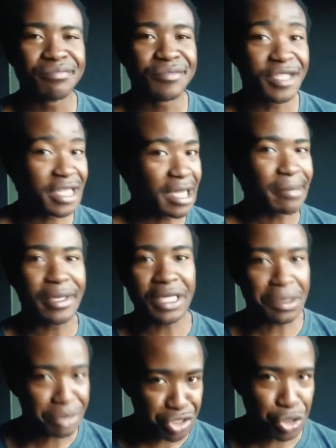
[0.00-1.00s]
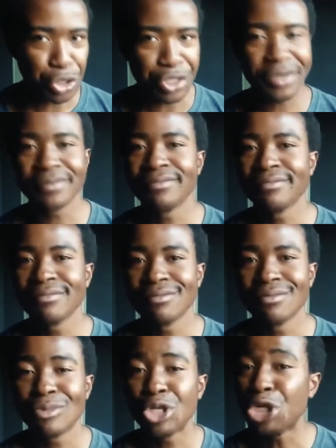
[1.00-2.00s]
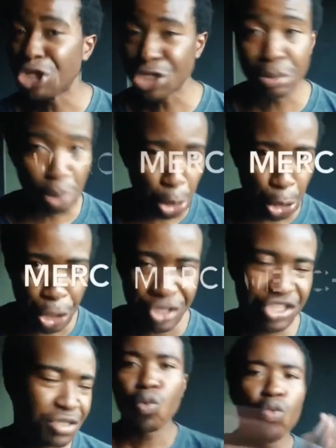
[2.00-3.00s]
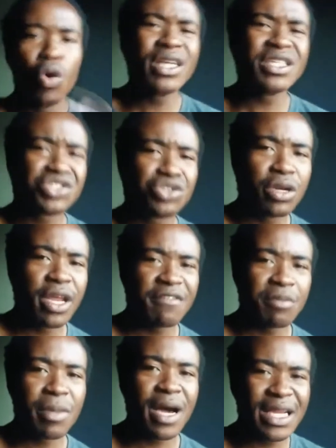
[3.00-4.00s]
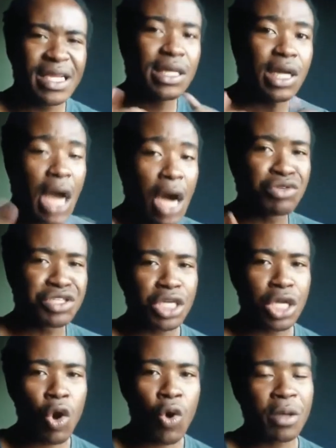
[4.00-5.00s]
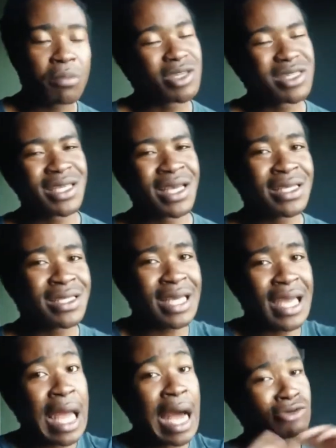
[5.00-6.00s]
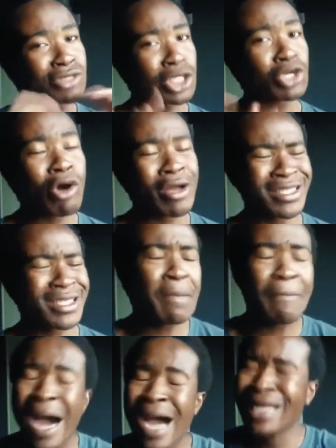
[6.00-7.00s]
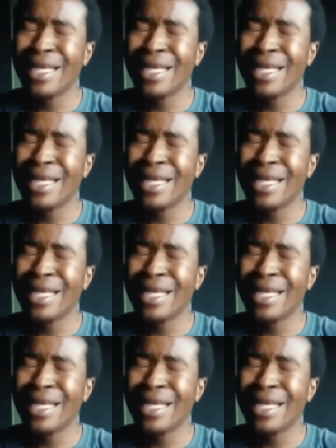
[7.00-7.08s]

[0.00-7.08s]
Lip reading: Did I make a mistake? It's March. What is good, everybody? How is it going? What do you say? Say, how's it going? Skip honey.